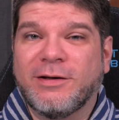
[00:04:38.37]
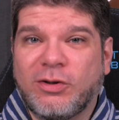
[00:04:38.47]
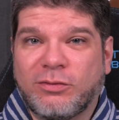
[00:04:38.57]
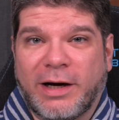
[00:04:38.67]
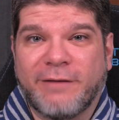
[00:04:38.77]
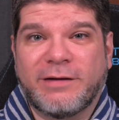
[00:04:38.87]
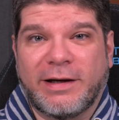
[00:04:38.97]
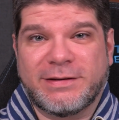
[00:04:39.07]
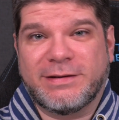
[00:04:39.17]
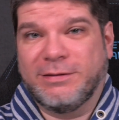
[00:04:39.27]
So I've
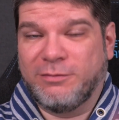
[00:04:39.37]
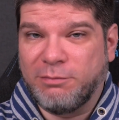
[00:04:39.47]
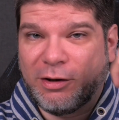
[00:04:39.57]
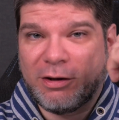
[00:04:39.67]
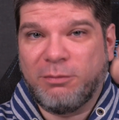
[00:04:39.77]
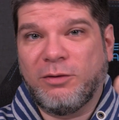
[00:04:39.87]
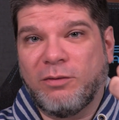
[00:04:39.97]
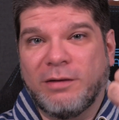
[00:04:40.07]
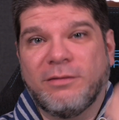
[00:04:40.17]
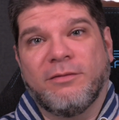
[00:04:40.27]
tested Remarkable
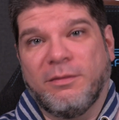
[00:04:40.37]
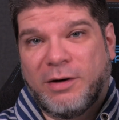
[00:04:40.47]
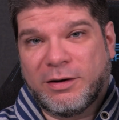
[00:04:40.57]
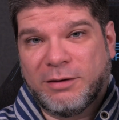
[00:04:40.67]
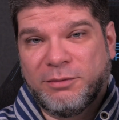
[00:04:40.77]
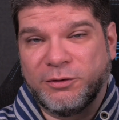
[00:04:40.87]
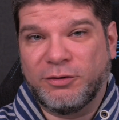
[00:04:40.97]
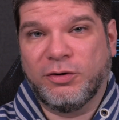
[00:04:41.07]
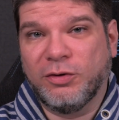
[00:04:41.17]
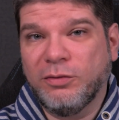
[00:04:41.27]
1, Remarkable
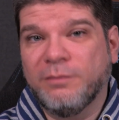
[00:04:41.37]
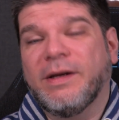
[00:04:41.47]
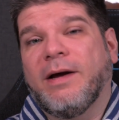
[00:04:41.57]
2